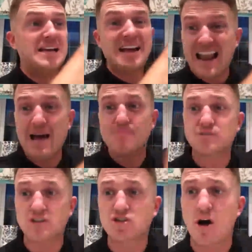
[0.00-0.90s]
and he
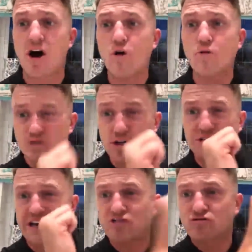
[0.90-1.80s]
collapsed the
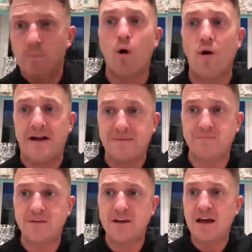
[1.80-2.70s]
trial due to his
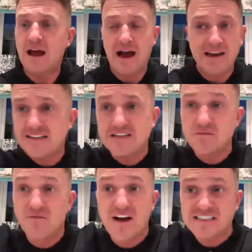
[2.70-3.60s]
reporting,
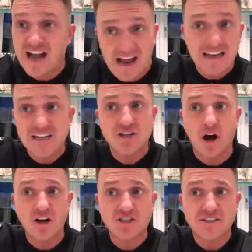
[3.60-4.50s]
and he didn't face
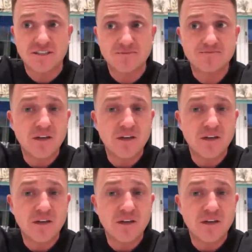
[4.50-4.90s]
any charges.